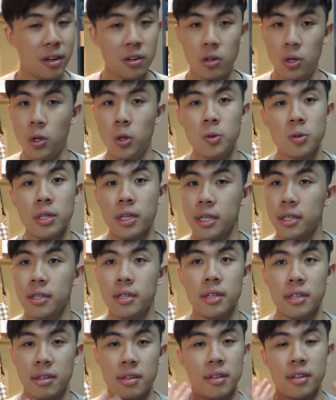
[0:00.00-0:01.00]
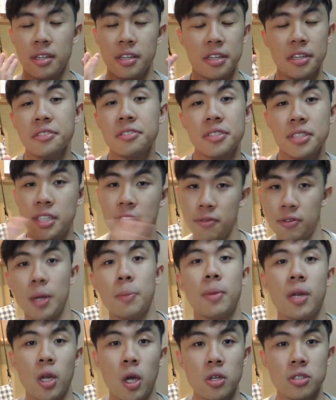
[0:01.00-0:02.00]
I don't know, like just give
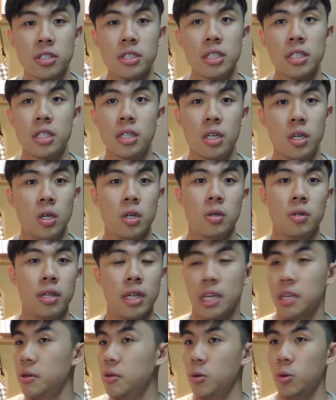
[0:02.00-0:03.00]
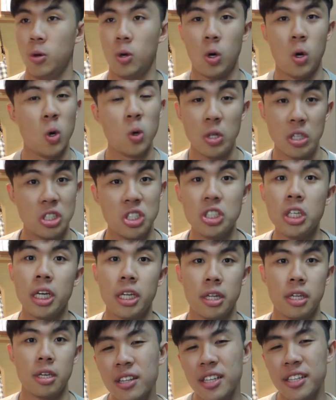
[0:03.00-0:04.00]
them an Oscar. Holy
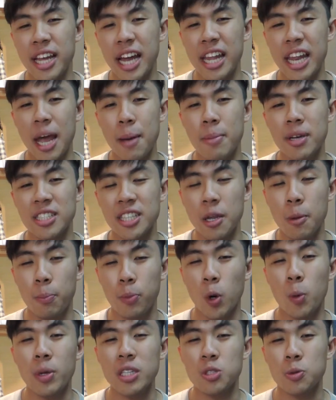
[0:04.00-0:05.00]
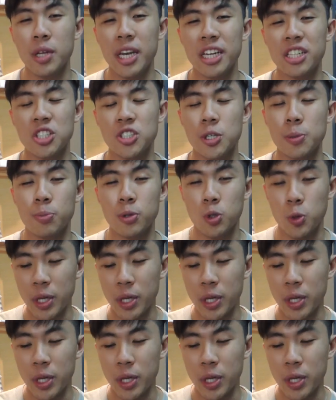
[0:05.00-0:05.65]
shit. The dynamics and romance relationship